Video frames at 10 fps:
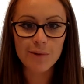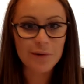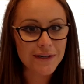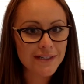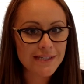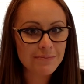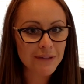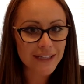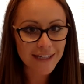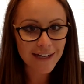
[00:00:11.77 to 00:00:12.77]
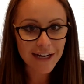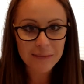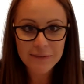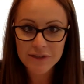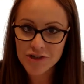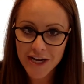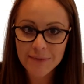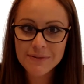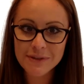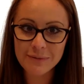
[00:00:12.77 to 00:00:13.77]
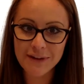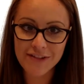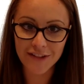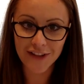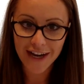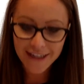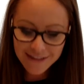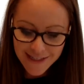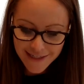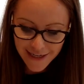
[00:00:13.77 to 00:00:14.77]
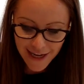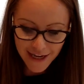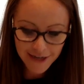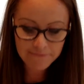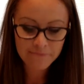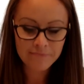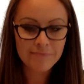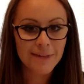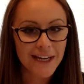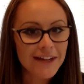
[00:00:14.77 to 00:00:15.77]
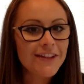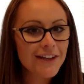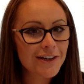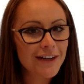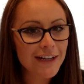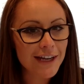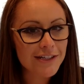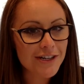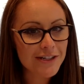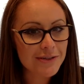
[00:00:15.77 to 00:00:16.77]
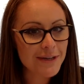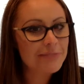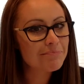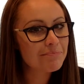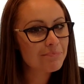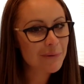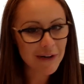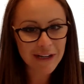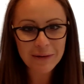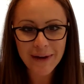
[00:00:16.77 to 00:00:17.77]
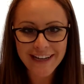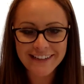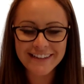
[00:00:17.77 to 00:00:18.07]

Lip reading: or splitting up shapes with lines today, and I think you're going to catch on to it pretty quick.